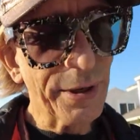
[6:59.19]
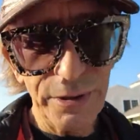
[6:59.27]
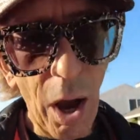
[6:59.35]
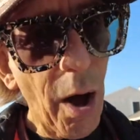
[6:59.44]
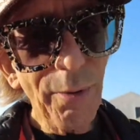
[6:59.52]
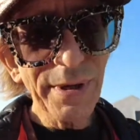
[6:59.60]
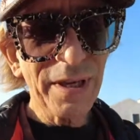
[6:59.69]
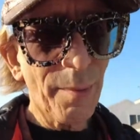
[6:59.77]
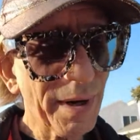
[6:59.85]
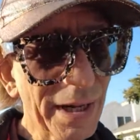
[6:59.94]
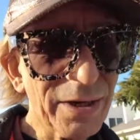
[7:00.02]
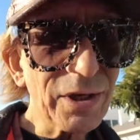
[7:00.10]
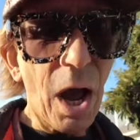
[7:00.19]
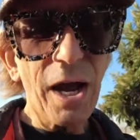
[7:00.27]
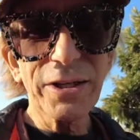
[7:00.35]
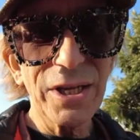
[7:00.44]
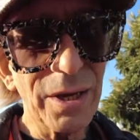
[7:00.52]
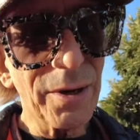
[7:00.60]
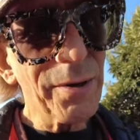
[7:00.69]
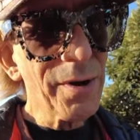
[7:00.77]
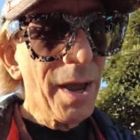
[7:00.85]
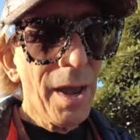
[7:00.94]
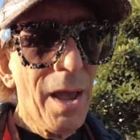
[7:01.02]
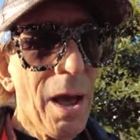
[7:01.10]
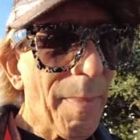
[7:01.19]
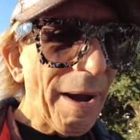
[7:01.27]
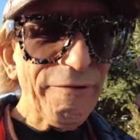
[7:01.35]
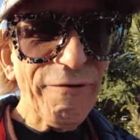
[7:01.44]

there's always somebody to talk to you by